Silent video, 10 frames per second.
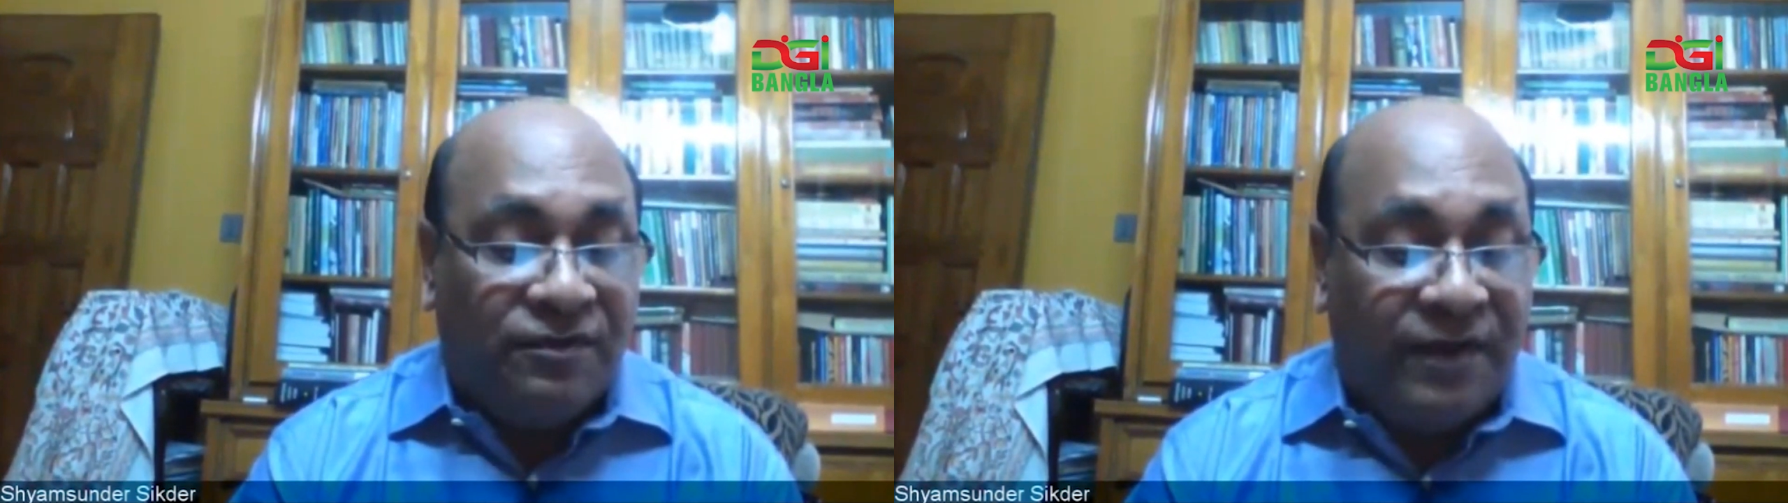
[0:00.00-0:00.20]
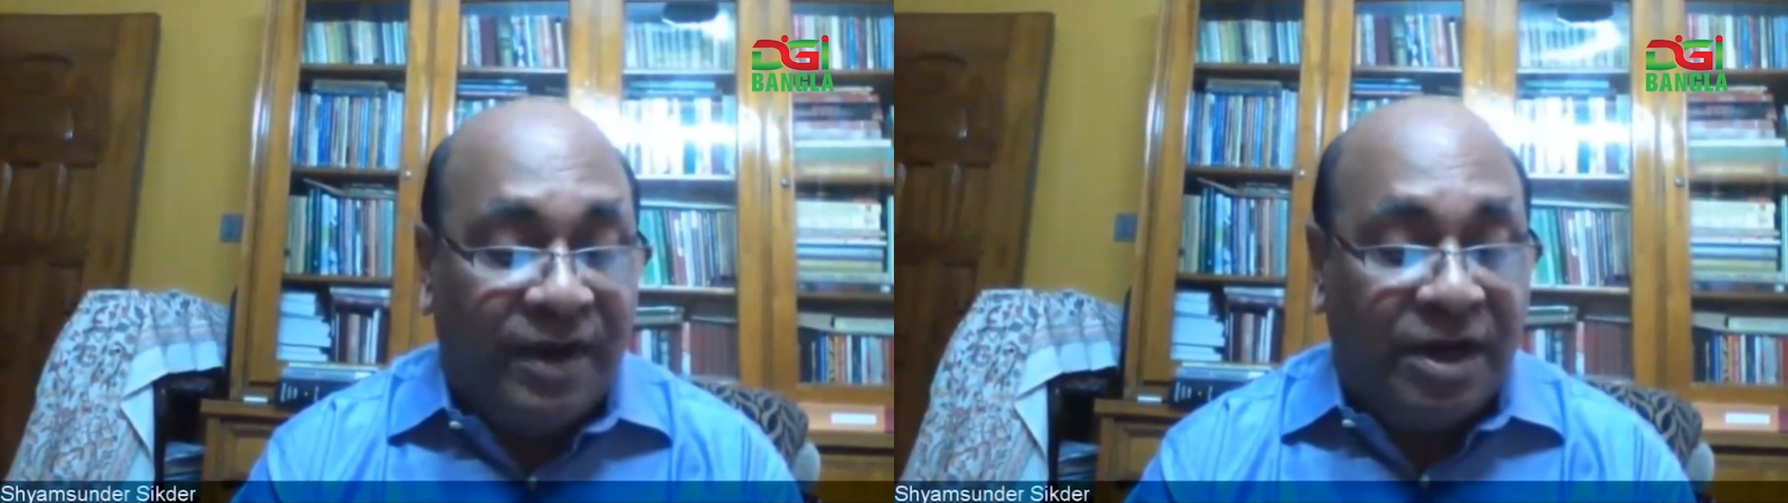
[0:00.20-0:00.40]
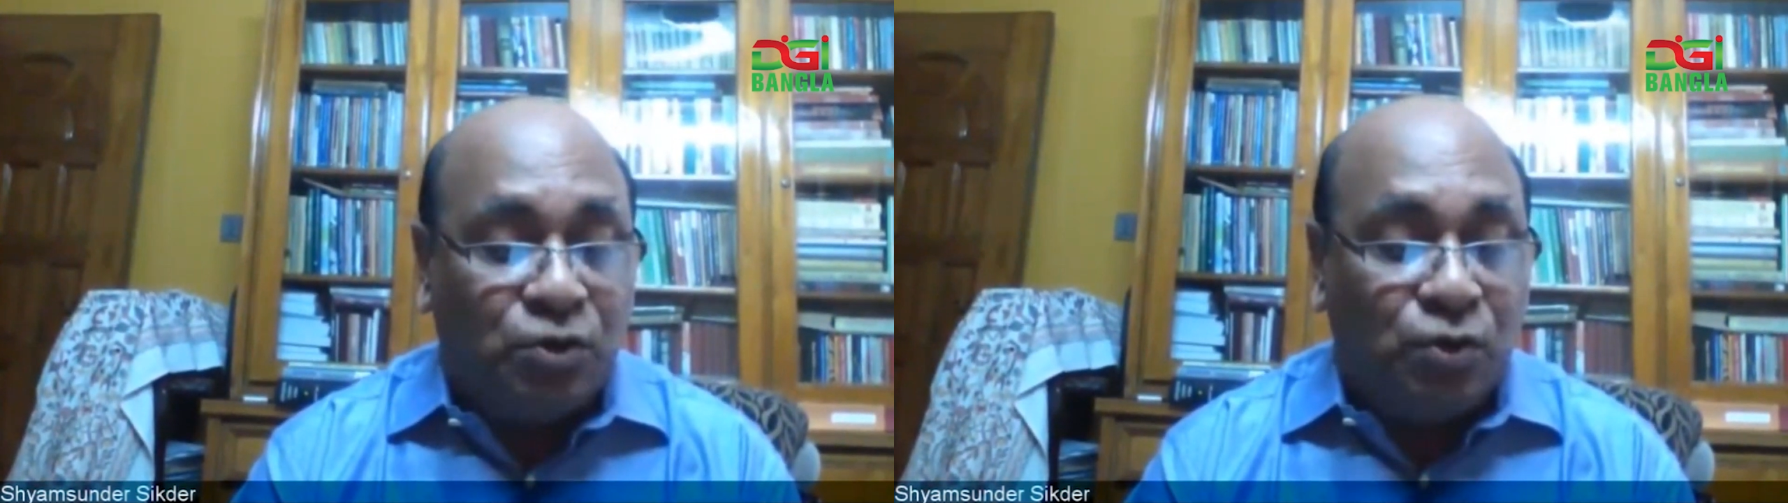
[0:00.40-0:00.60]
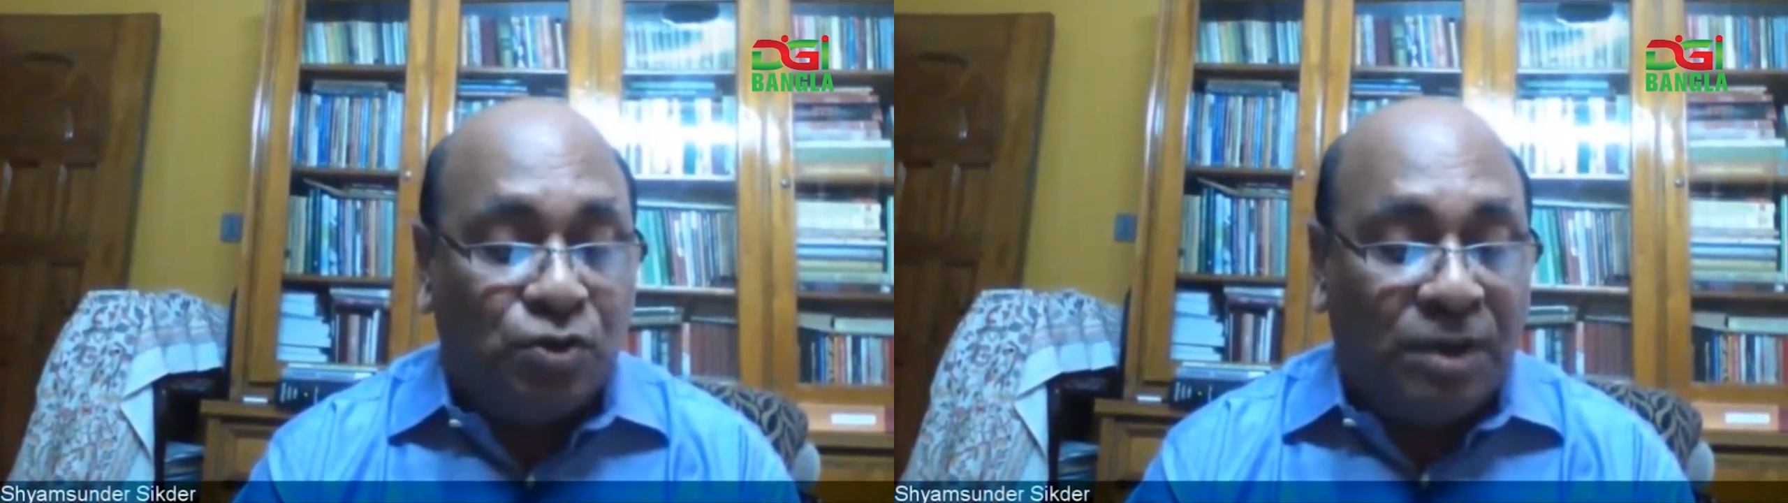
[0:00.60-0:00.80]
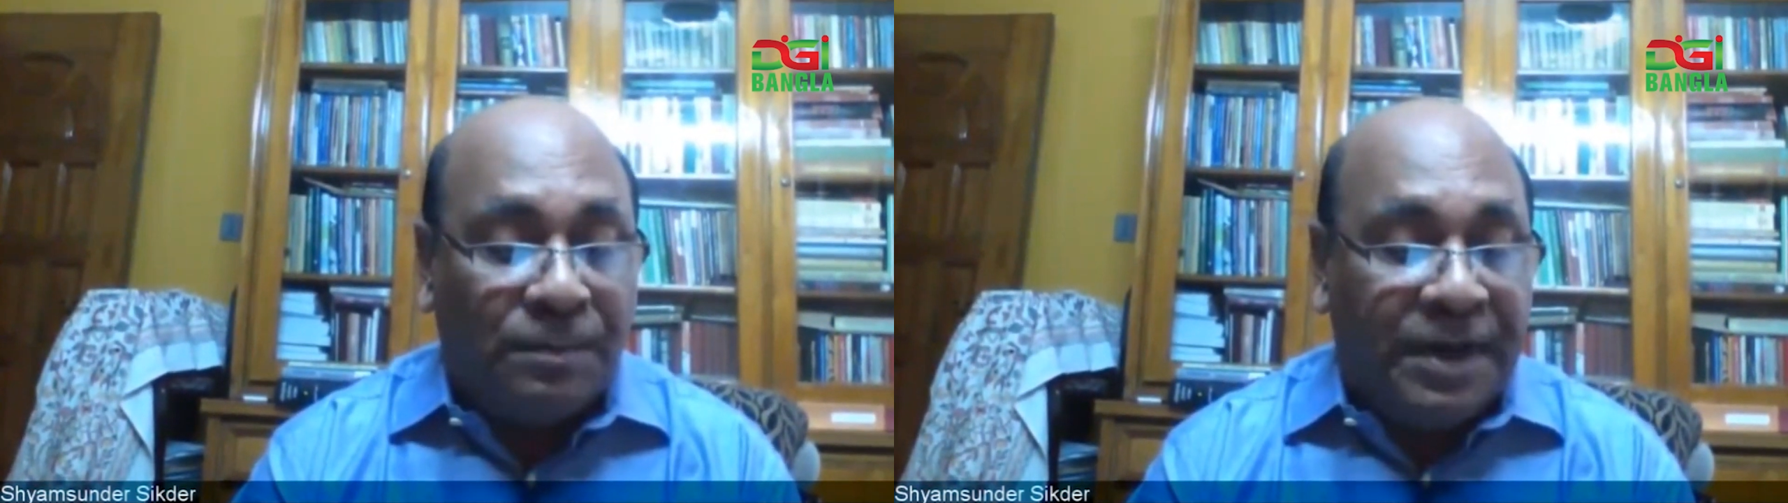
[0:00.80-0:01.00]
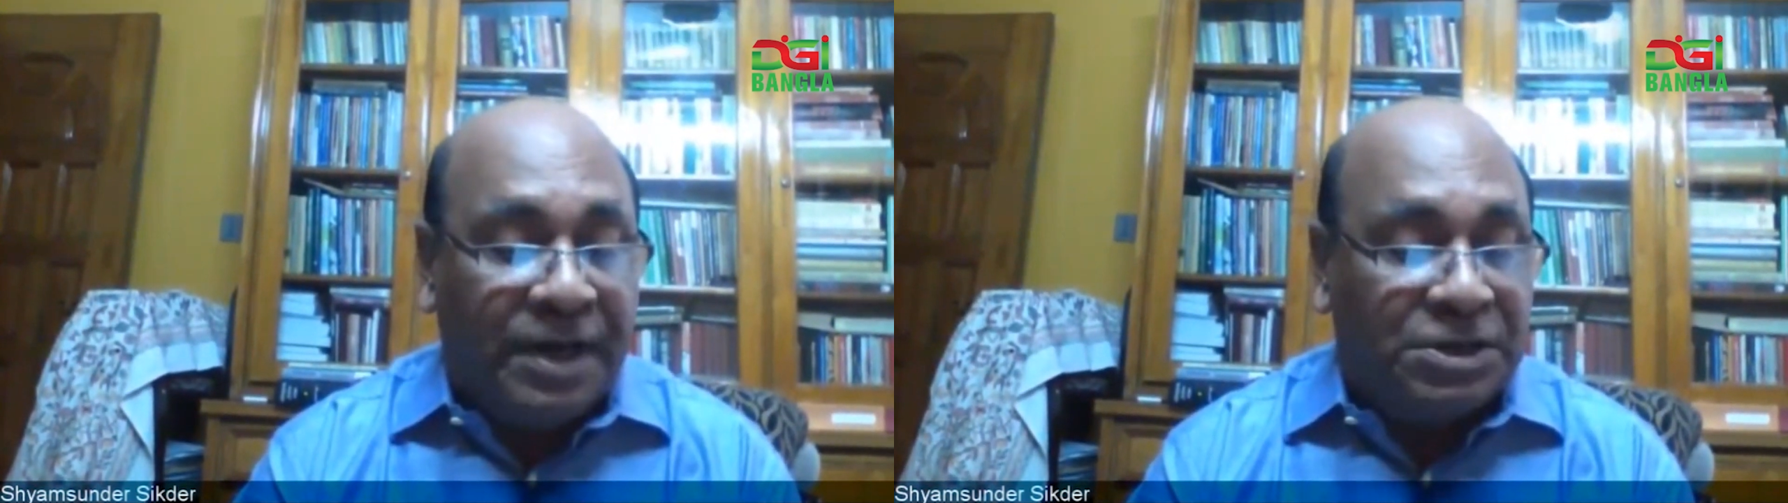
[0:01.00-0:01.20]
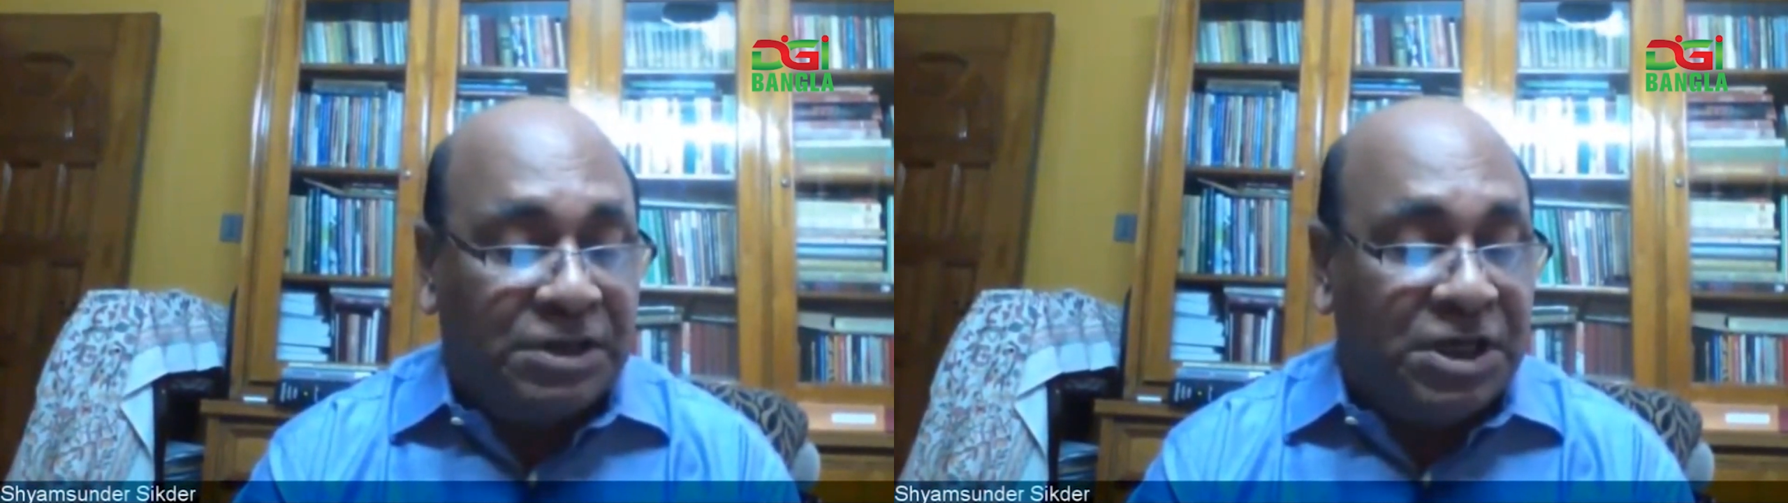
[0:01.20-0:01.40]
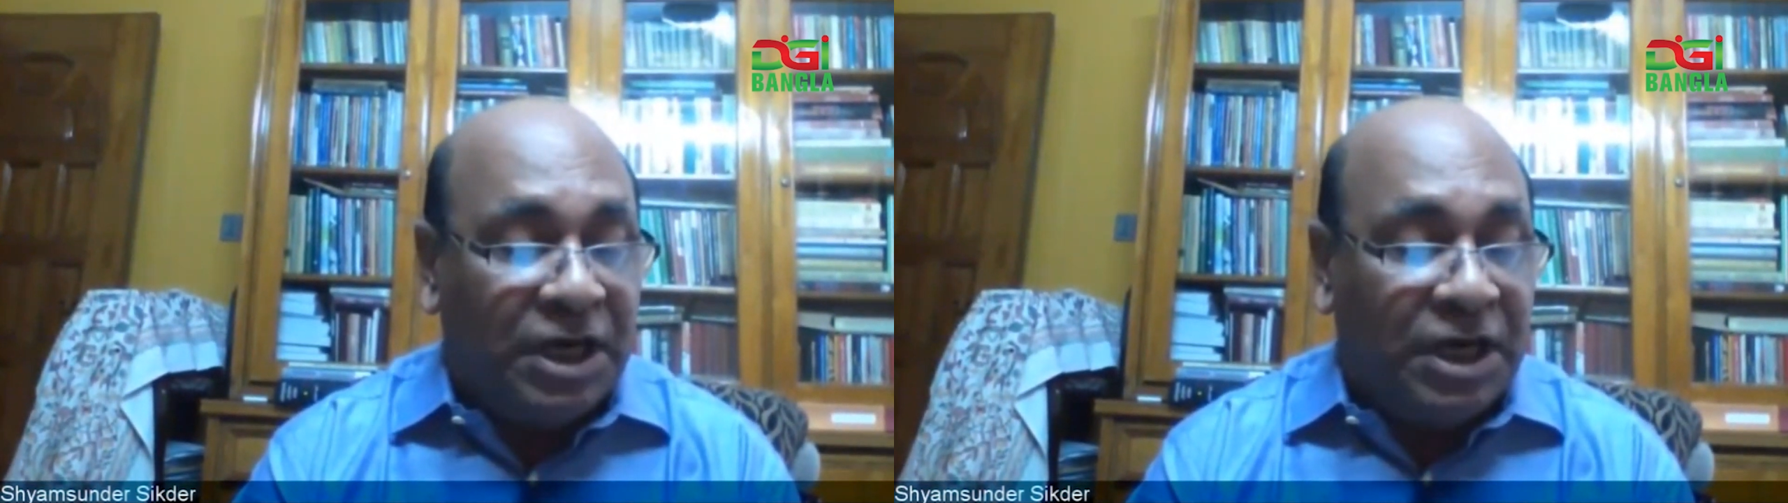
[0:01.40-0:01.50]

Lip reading: fair to compare the